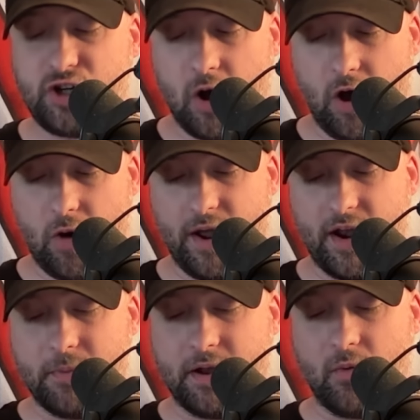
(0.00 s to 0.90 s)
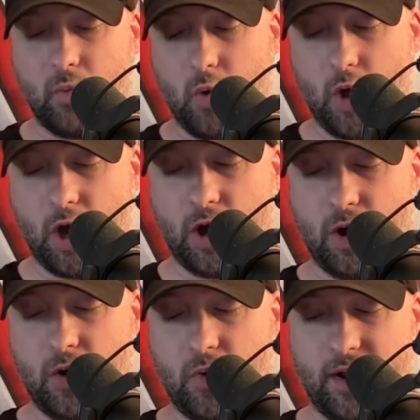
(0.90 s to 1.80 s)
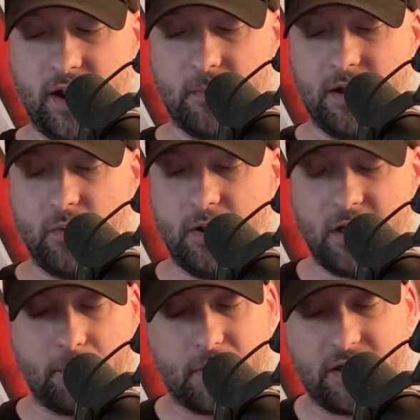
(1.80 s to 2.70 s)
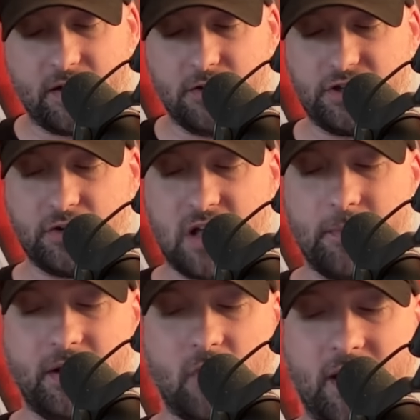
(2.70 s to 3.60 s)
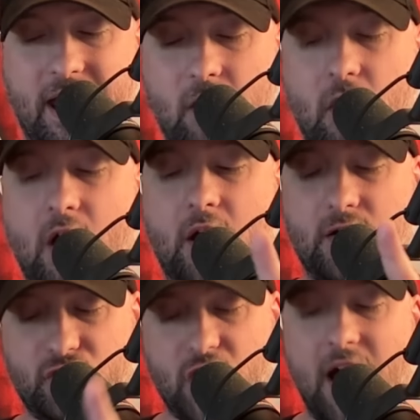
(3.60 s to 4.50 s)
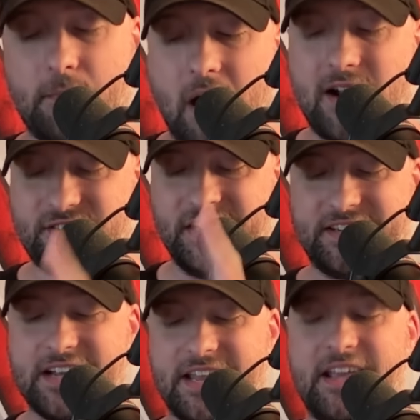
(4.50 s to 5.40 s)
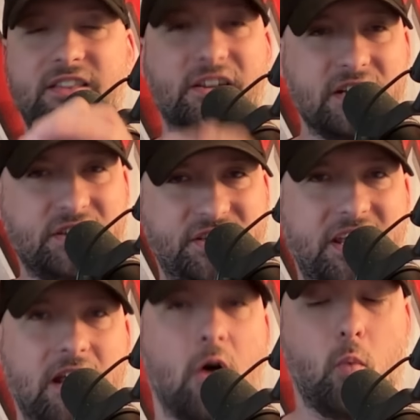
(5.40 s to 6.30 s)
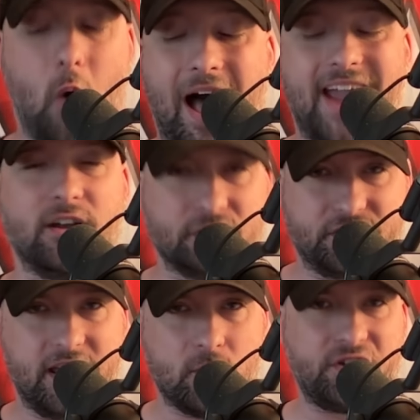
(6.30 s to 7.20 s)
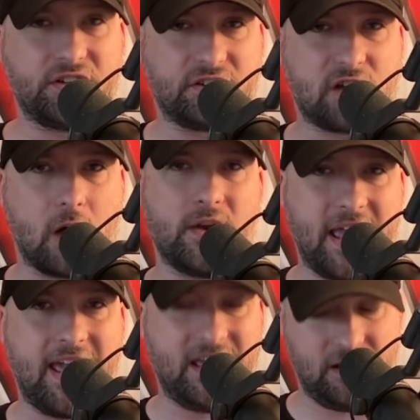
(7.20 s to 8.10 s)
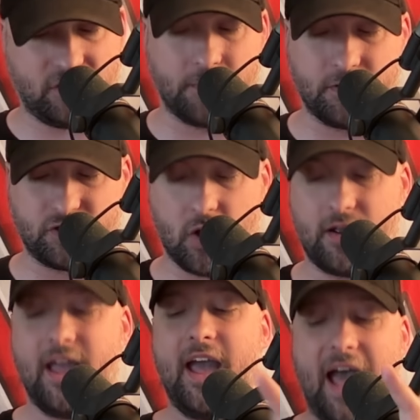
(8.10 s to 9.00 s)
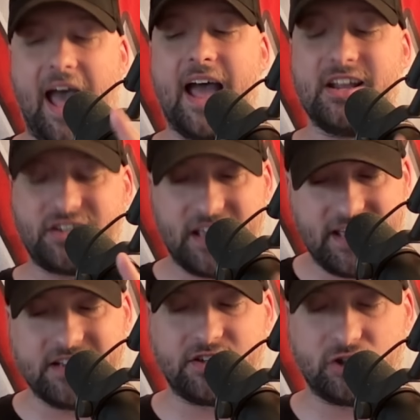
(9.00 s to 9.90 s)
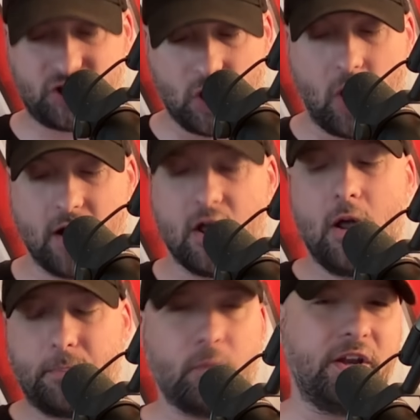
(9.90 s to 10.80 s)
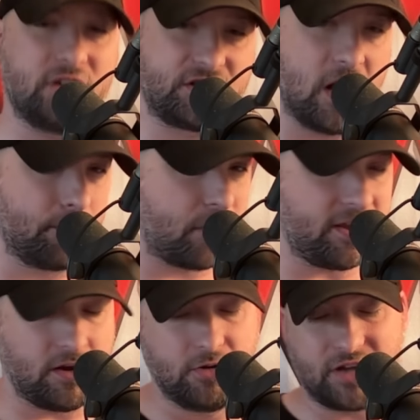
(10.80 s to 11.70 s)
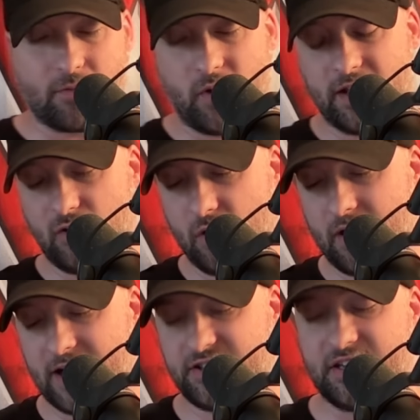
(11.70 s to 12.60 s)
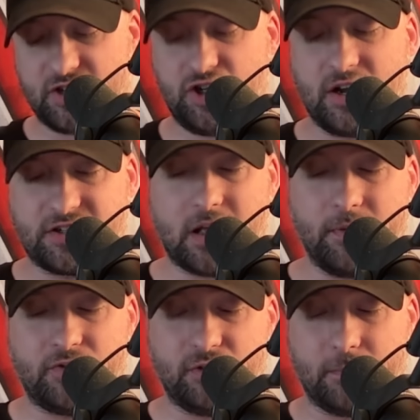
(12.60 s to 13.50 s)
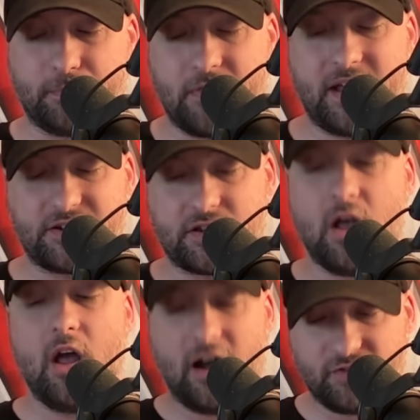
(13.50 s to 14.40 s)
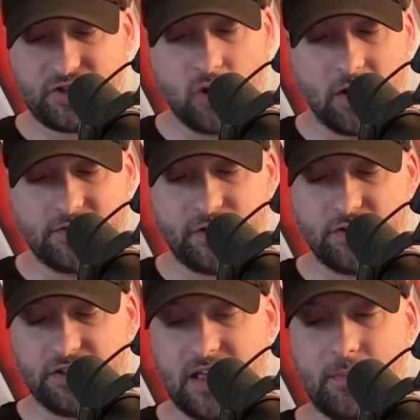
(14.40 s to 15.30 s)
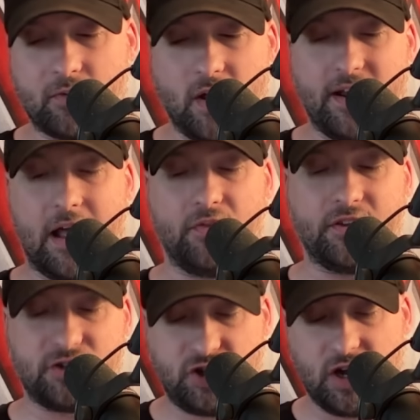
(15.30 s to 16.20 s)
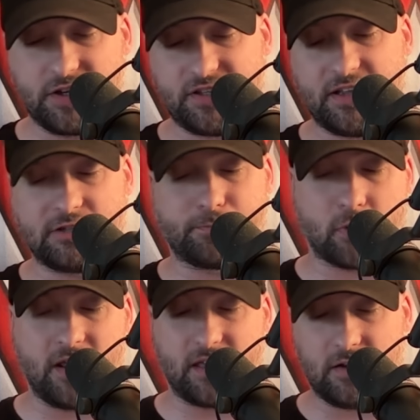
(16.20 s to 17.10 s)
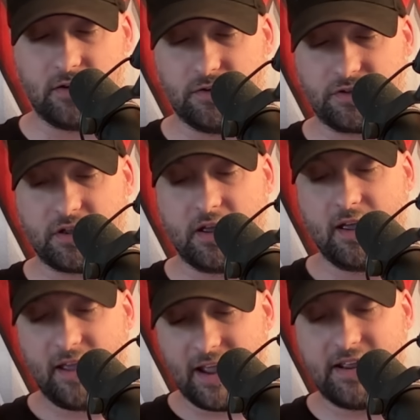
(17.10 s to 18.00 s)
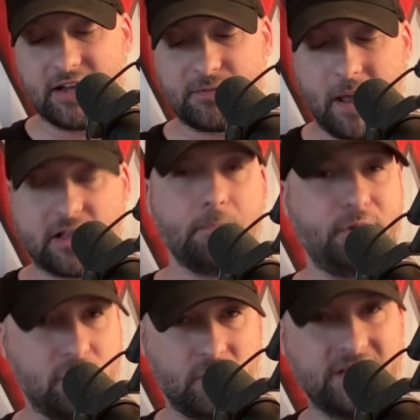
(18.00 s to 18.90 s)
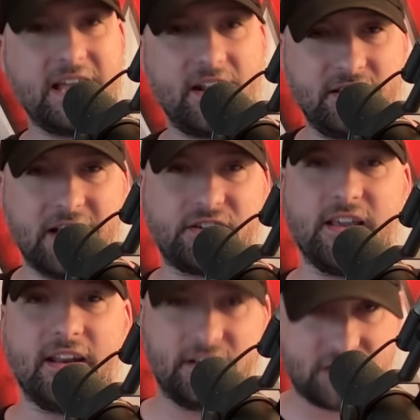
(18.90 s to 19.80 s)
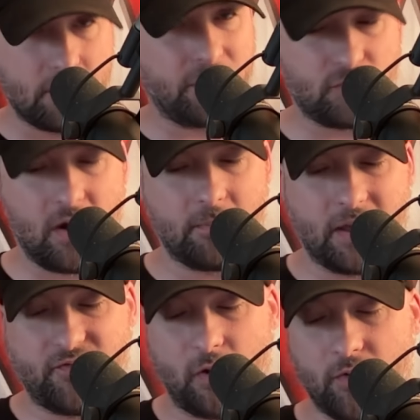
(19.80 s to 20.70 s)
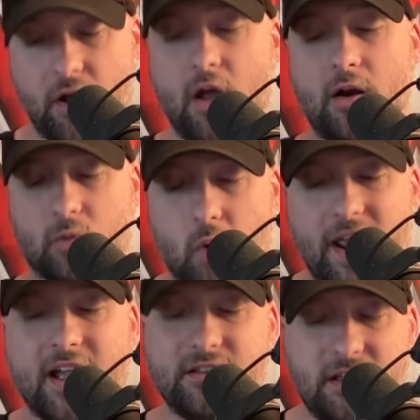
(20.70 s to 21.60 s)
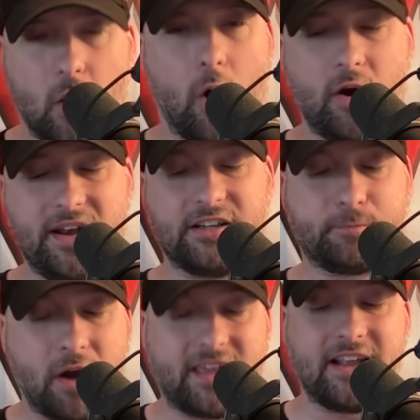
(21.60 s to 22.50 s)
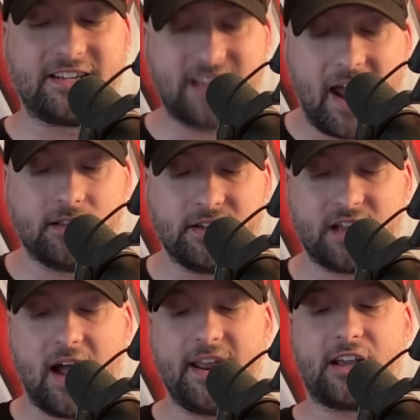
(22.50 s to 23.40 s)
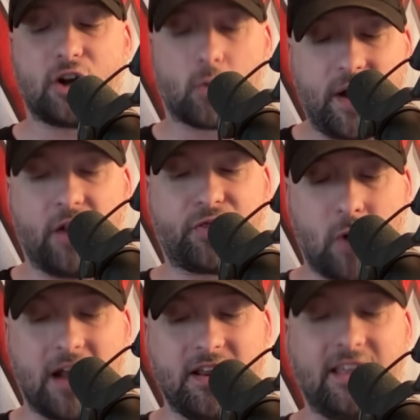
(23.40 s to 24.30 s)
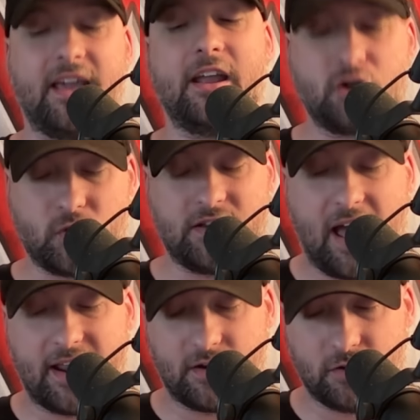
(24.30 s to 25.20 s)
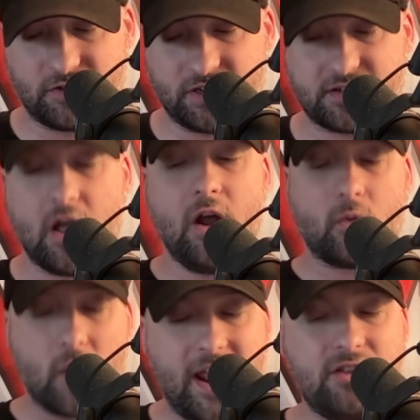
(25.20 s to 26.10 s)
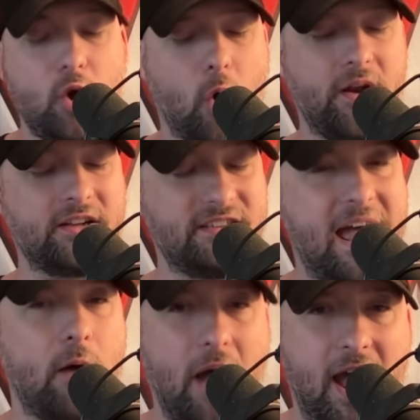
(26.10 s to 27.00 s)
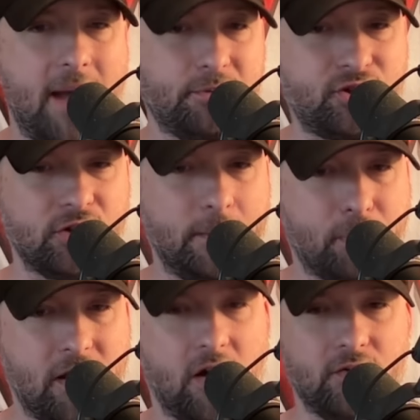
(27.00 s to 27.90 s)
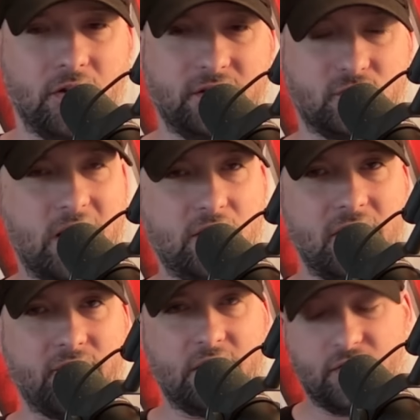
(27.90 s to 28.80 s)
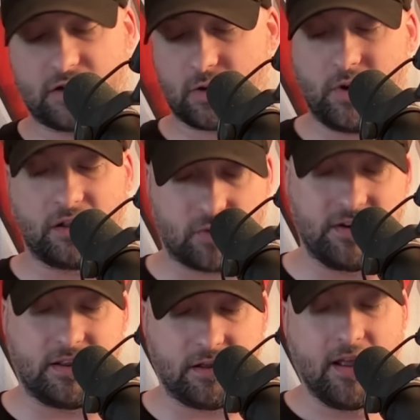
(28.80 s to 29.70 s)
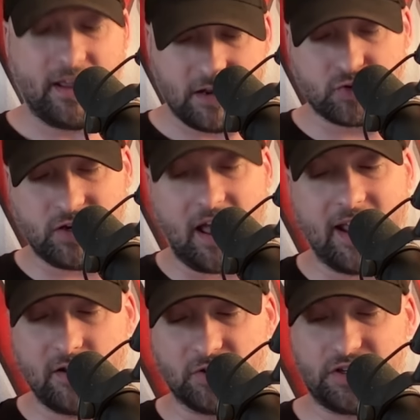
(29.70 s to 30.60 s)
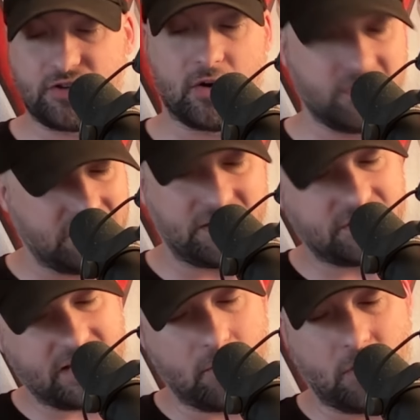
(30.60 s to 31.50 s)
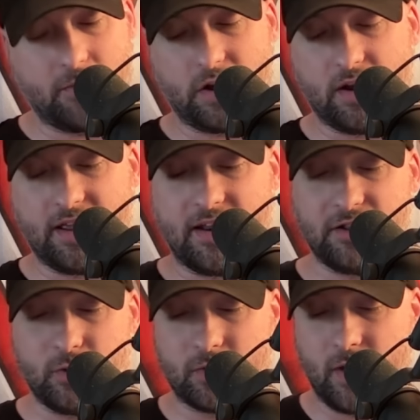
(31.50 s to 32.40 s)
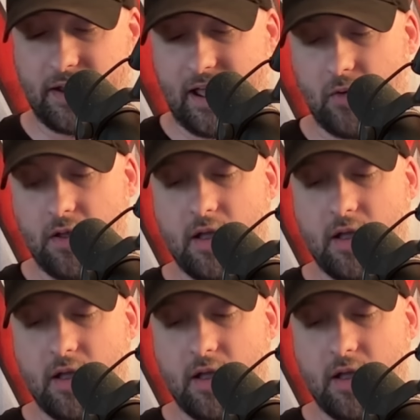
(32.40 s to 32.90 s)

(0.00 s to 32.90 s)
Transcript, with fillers: Oh, wait a minute. Whoa, wait a minute. We've got breaking news still coming in right now. Jon Moxley says that he doesn't see Wild Thing, which is his current AEW song, as his song. But we just got breaking news on Randy Orton, guys. This just coming through the desk of SeanzView Entertainment right now. This just is breaking news. And yes, my computer is at a desk, and it's coming through on my phone. Randy Orton is breaking silence on a career-threatening injury diagnosis. Randy Orton is now absolutely breaking... Oh, no, does Randy Orton have another career-threatening injury diagnosis, or is this the same one? We're going to get into it right now.